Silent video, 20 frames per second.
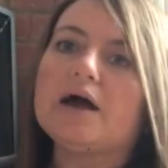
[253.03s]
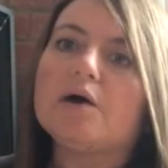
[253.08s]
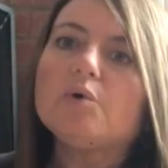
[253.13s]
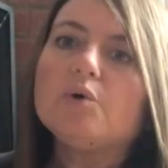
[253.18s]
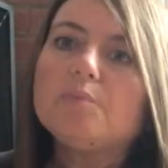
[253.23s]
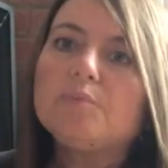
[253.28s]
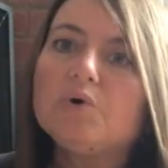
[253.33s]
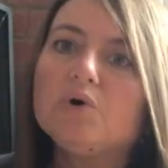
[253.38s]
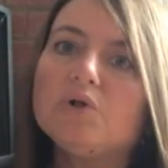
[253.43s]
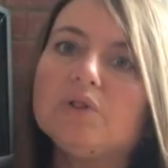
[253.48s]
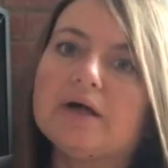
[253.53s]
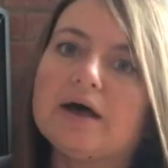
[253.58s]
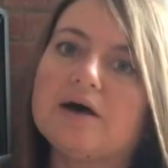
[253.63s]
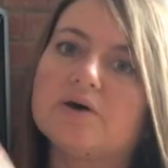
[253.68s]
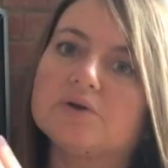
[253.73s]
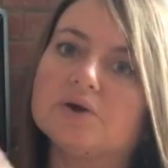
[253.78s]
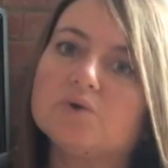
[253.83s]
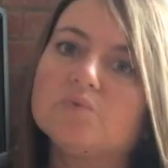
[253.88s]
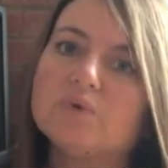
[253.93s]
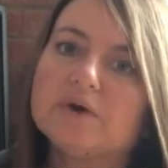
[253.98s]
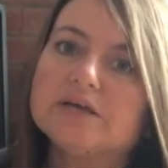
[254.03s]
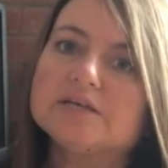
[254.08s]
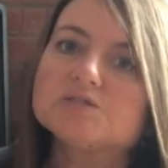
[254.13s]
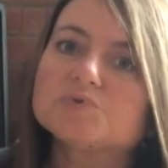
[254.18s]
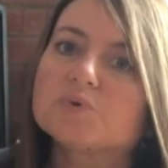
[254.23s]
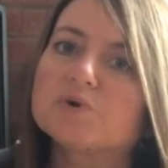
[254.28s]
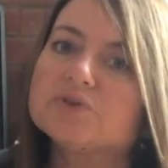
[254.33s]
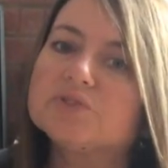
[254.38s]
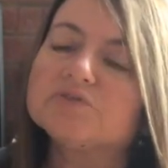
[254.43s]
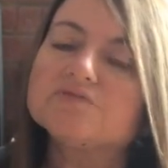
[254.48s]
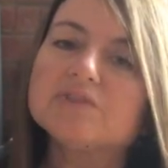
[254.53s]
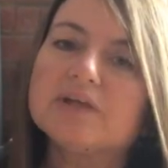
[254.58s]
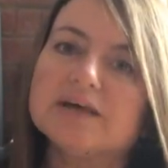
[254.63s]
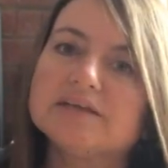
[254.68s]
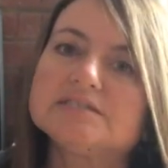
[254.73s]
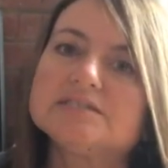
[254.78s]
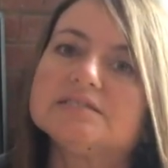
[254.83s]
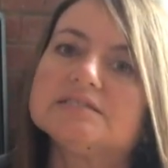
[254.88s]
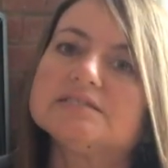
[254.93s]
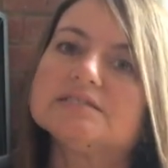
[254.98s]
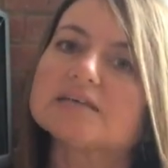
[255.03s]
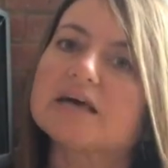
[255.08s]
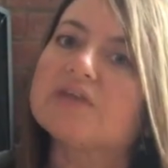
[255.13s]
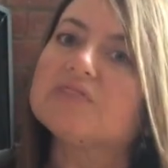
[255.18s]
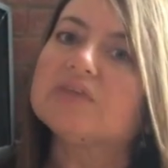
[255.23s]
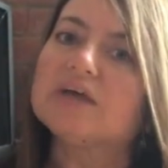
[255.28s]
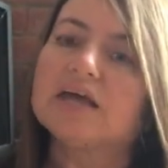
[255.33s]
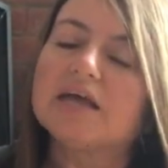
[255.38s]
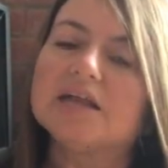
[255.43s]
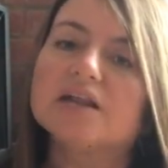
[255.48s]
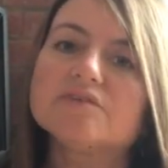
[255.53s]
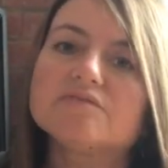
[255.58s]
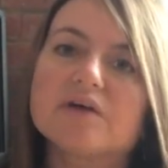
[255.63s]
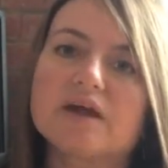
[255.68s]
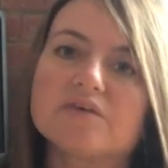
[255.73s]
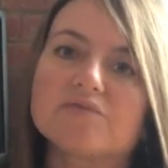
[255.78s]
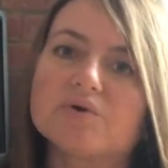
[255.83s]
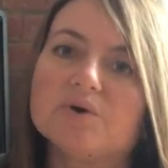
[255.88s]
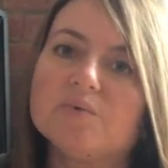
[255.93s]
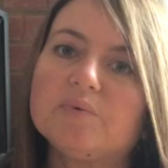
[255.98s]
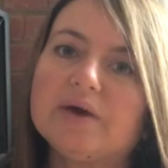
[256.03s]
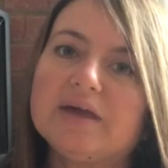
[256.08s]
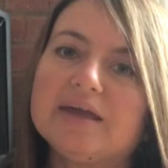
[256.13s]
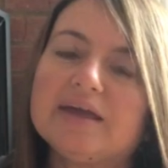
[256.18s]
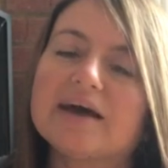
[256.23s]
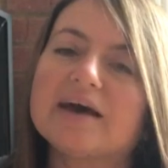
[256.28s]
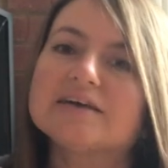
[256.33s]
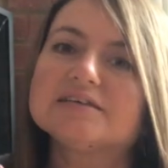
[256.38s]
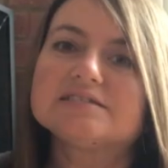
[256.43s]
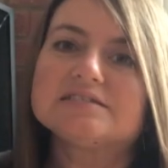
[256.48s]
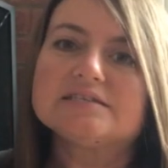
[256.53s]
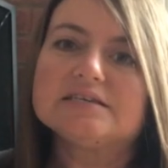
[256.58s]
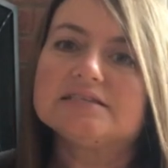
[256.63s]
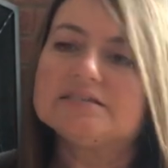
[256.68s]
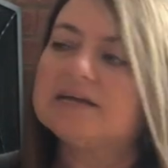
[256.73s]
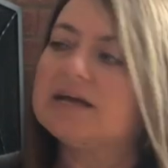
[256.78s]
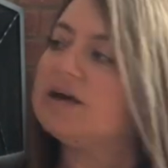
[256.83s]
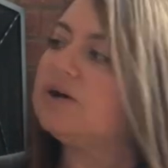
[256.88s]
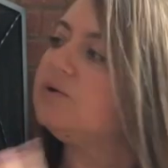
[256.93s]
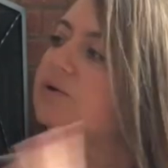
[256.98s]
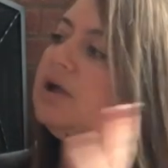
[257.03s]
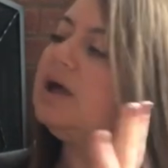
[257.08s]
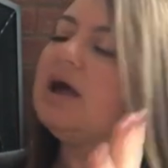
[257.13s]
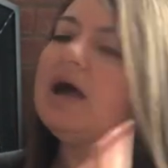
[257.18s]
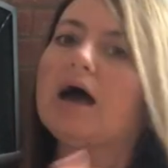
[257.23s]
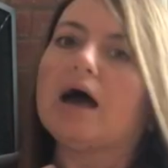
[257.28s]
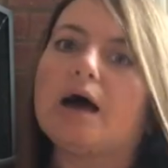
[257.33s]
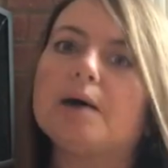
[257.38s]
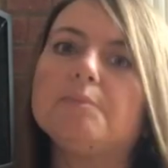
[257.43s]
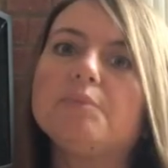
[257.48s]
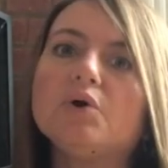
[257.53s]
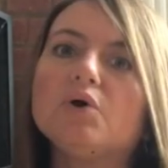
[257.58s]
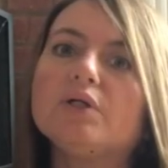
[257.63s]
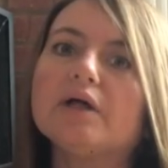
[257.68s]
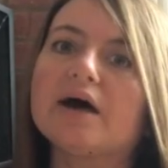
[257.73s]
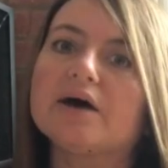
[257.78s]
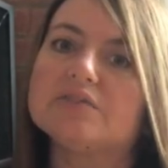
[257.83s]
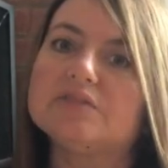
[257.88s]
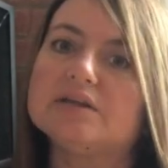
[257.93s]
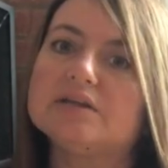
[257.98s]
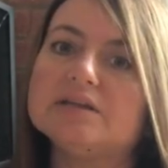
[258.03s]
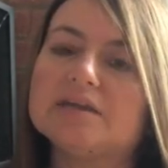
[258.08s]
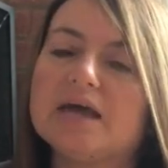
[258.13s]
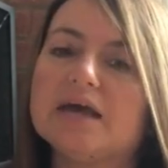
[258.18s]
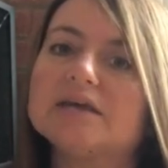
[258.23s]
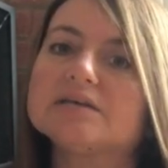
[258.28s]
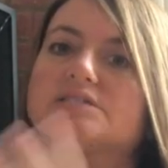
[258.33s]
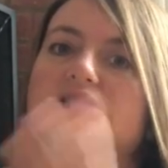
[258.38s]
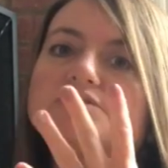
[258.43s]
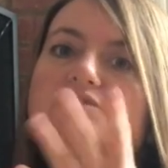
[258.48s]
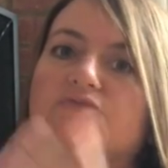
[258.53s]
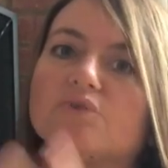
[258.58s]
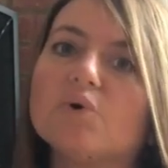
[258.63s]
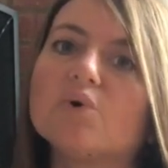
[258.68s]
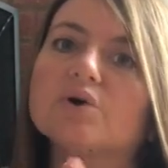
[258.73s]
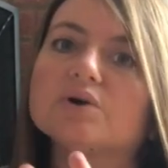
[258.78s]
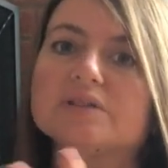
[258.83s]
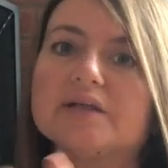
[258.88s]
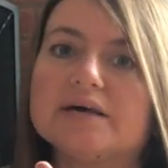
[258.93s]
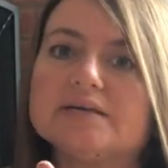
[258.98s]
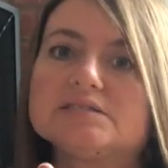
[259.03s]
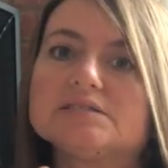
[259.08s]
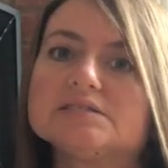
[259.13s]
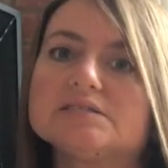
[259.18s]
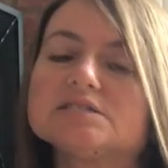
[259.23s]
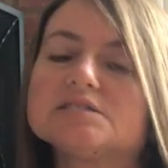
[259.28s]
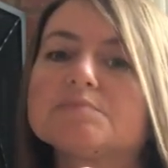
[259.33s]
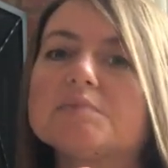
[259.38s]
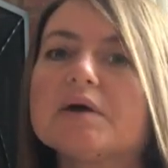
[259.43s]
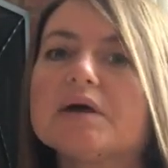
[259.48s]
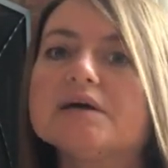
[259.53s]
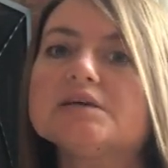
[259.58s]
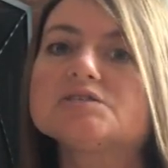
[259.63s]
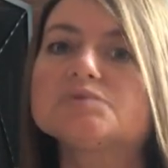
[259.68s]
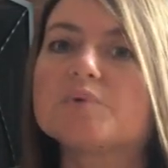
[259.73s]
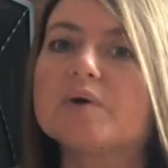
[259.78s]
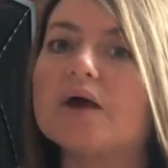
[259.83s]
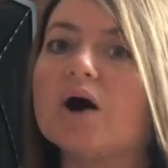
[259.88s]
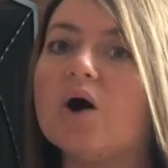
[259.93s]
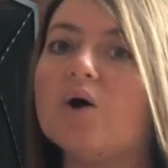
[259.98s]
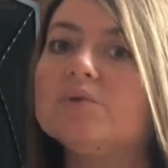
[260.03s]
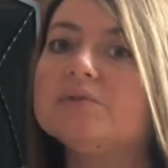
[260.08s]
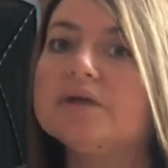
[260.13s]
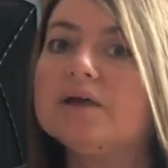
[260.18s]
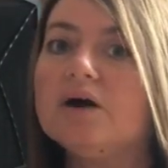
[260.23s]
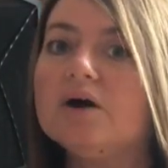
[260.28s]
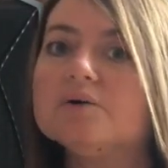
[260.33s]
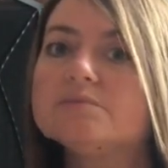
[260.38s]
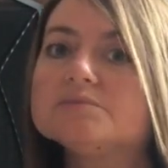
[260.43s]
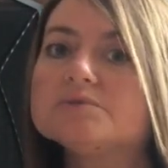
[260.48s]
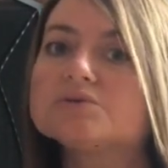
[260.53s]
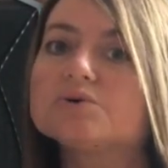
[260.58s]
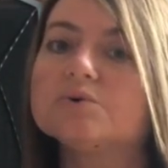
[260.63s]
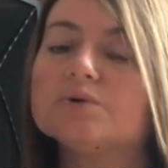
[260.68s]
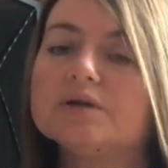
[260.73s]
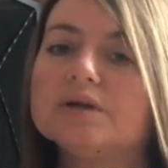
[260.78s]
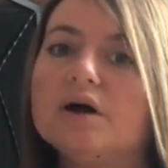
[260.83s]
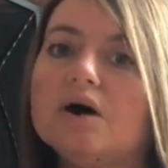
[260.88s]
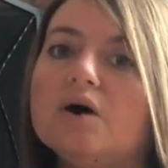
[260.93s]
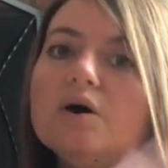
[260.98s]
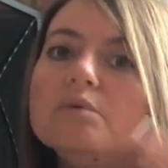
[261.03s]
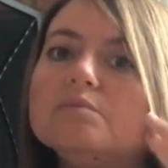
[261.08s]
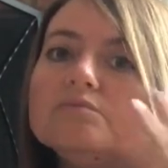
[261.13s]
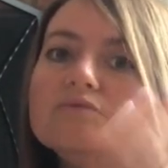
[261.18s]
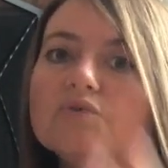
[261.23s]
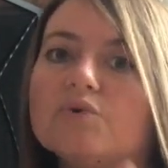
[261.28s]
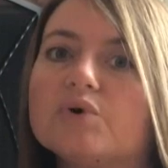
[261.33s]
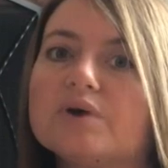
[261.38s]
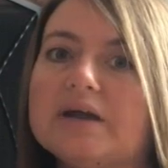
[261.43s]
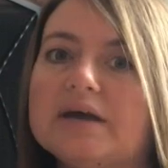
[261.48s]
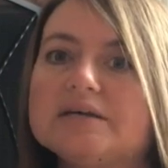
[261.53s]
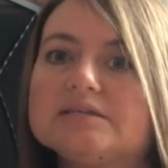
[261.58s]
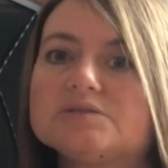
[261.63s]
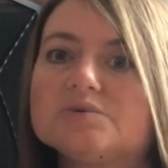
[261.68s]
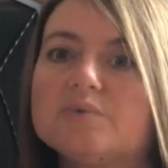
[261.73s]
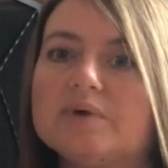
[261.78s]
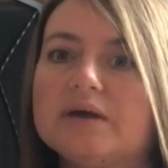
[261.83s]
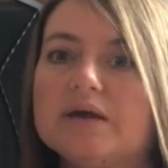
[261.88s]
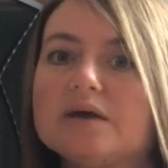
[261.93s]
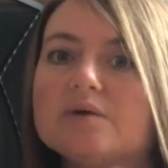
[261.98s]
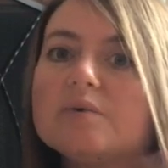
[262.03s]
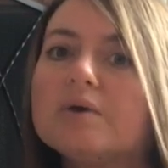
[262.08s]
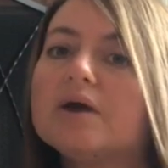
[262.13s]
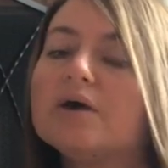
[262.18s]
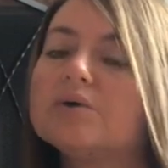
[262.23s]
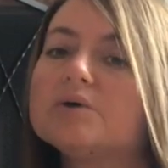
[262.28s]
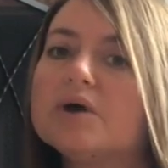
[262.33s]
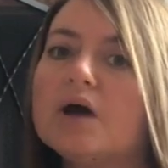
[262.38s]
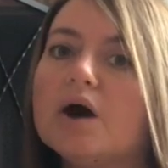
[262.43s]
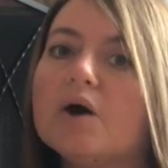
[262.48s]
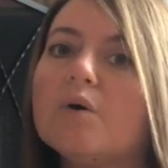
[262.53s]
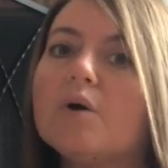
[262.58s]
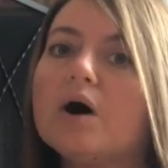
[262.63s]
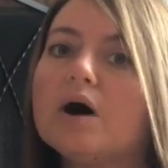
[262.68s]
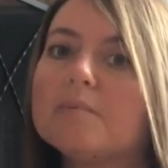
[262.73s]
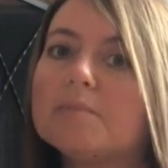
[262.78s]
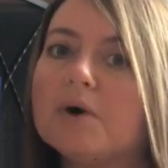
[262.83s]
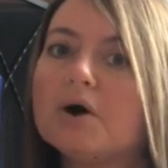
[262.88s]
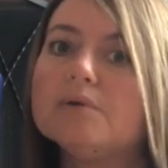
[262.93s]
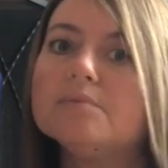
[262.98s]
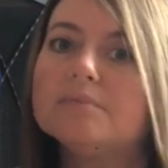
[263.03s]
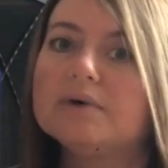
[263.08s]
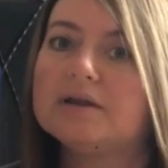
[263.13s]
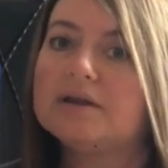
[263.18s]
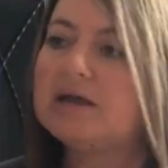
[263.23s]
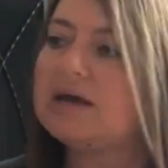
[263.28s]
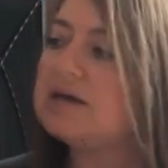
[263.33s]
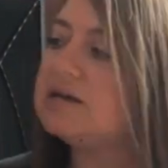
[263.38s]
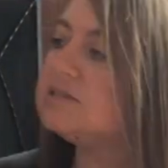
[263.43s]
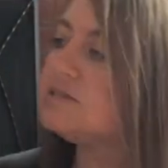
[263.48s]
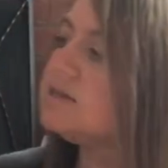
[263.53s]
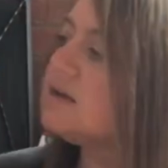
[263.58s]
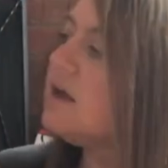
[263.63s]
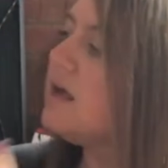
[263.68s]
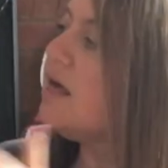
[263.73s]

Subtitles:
I will pull out a week's worth of lessons. At the end of every week, I sit down, I pull out the next 4 lessons, because we only homeschool at home 4 days a week. We go to co-op on Mondays.